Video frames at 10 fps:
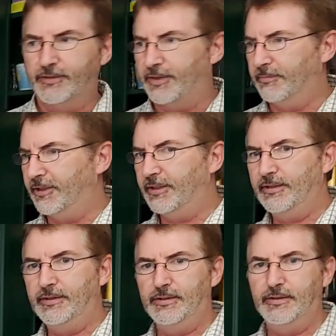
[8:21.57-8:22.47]
somewhere
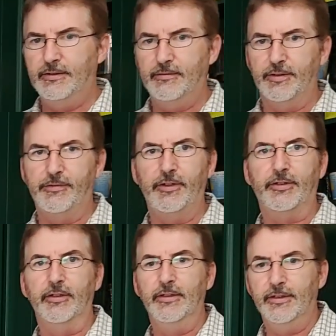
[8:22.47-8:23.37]
with a
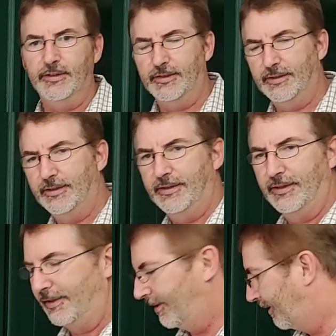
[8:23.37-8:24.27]
filter.
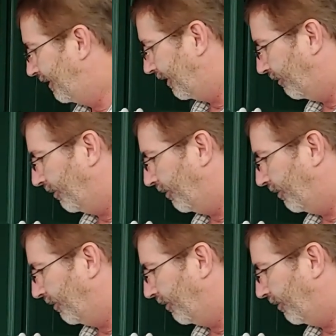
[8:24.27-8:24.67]
We